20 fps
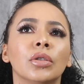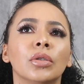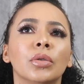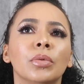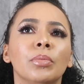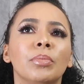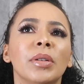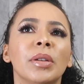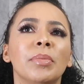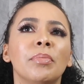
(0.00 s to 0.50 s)

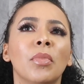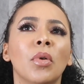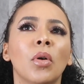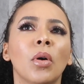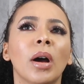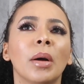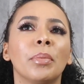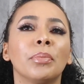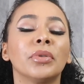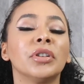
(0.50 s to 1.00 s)
to be
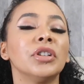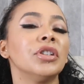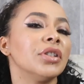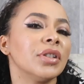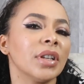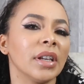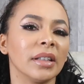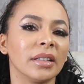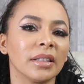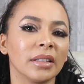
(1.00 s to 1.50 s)
more
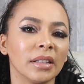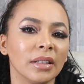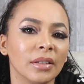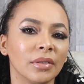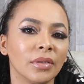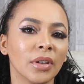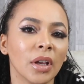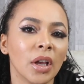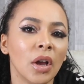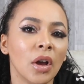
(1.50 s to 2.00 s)

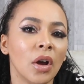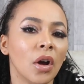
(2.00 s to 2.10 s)
appreciative